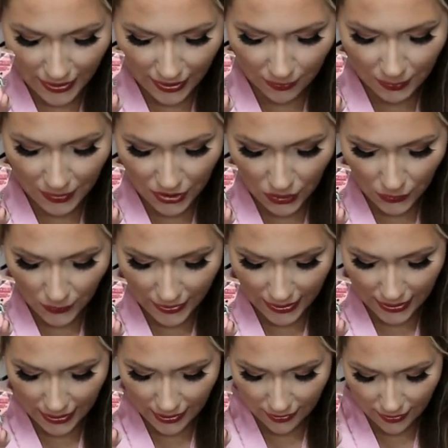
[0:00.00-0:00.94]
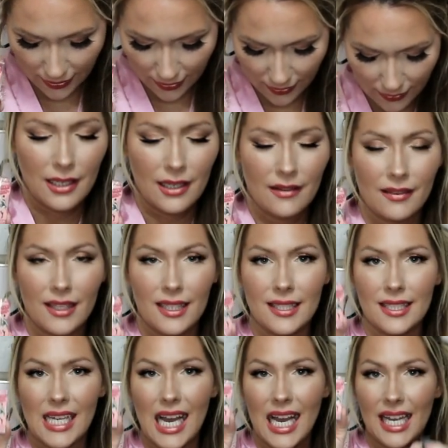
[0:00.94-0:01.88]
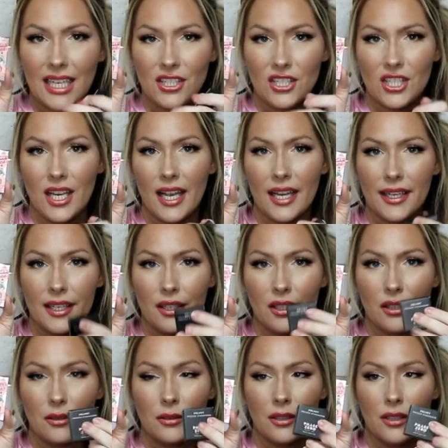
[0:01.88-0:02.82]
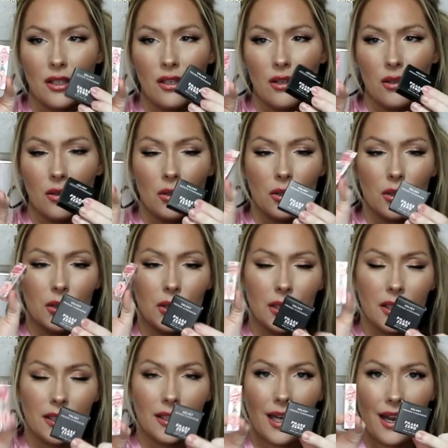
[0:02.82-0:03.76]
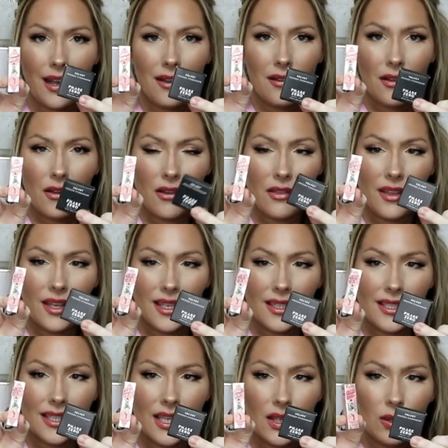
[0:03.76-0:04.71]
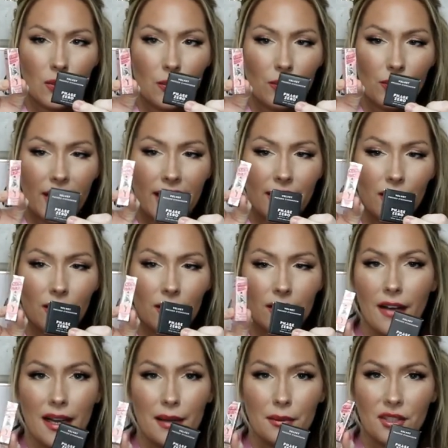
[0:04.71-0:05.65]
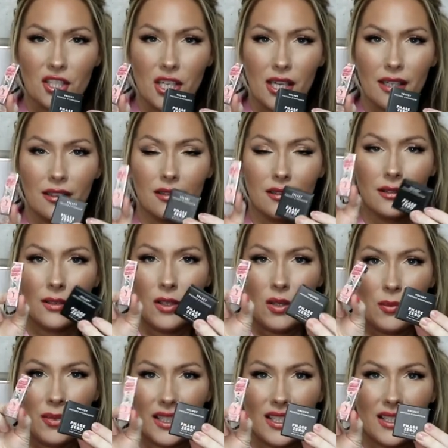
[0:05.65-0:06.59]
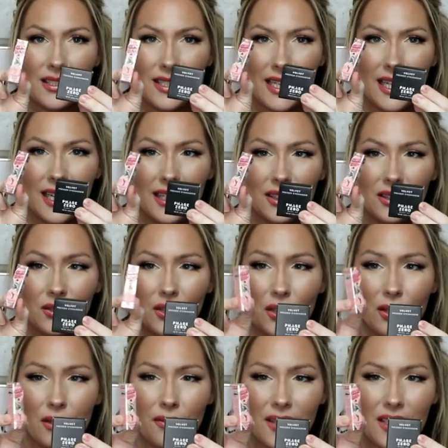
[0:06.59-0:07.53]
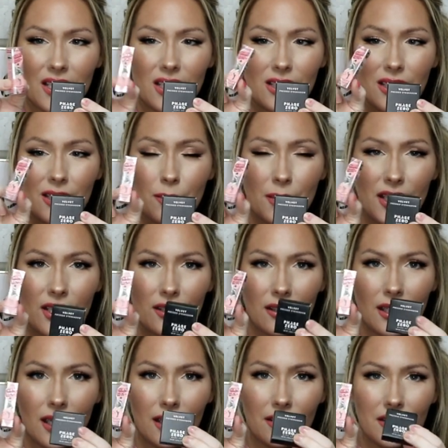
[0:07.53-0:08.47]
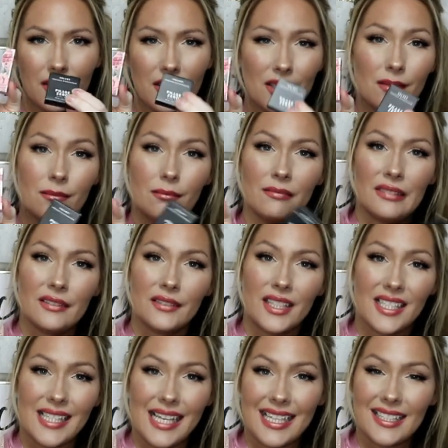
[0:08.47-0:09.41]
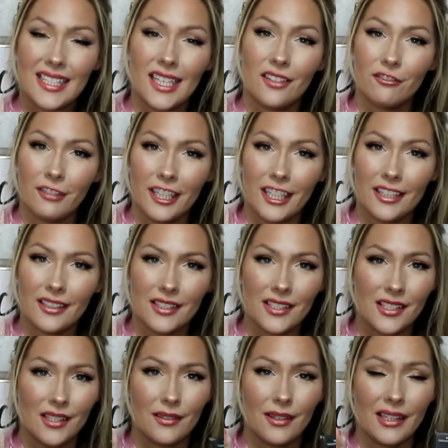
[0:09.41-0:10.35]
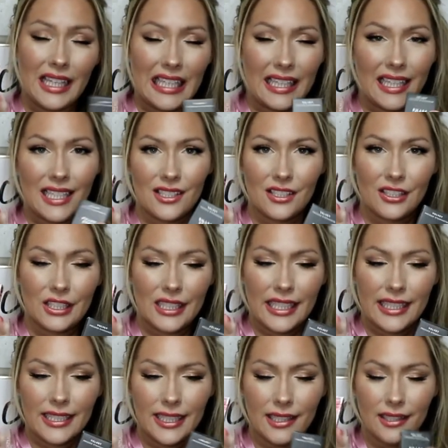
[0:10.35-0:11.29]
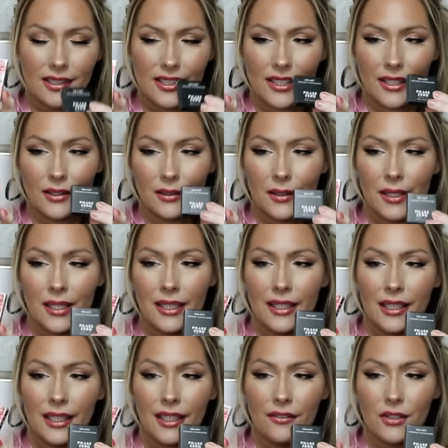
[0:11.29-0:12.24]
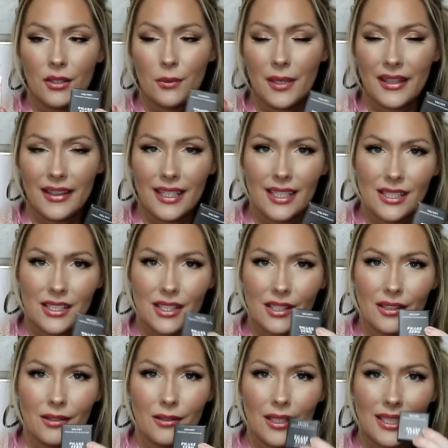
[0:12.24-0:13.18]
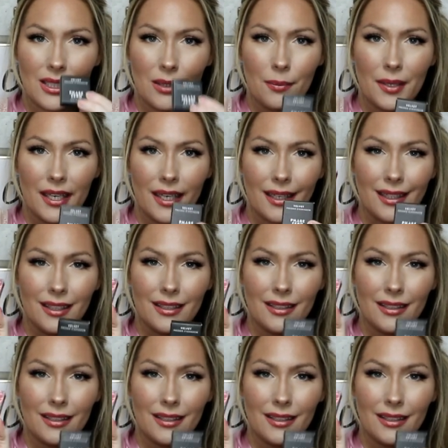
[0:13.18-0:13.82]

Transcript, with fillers: pick between this eyeshadow or this brow fiber gel because I don't know if this is going to be your color. So does that sound fair? So I think that's a good idea. So if you win this, you get to pick